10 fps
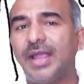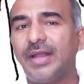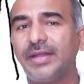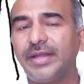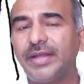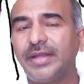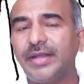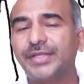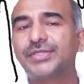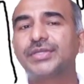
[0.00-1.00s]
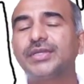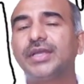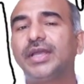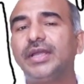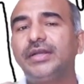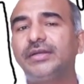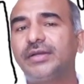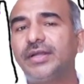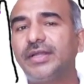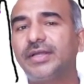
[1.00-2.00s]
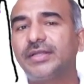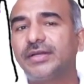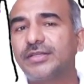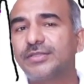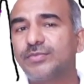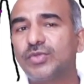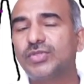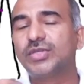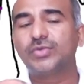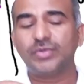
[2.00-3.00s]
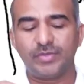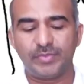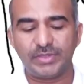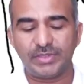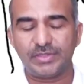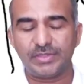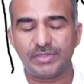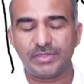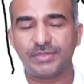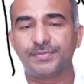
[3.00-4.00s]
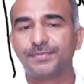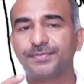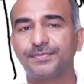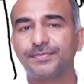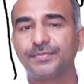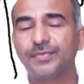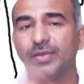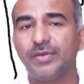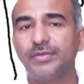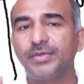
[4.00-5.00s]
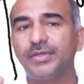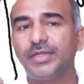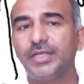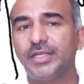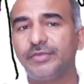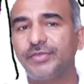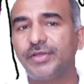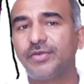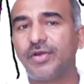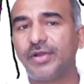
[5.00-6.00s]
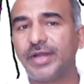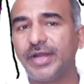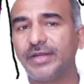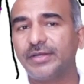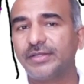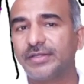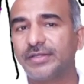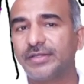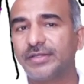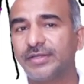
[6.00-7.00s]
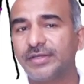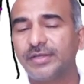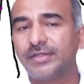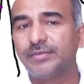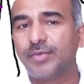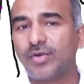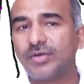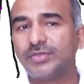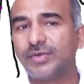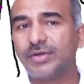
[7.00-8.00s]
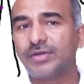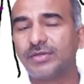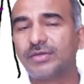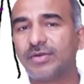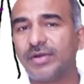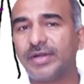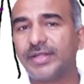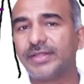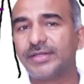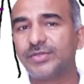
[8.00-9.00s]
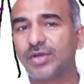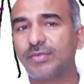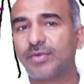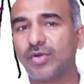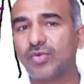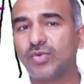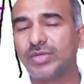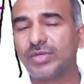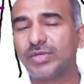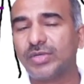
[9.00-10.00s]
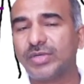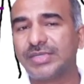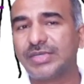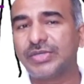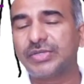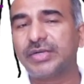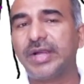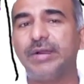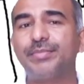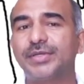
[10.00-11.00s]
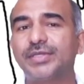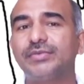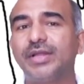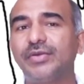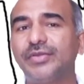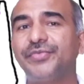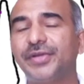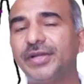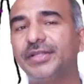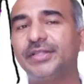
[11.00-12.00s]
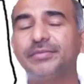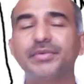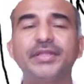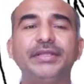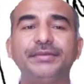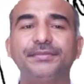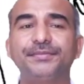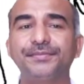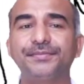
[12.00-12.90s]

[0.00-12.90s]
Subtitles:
And next, In trachea, there are smooth circular muscles. Got the point? If they contract, bronchus will contract. That is called bronchoconstriction, and person will have difficulty in the breathing.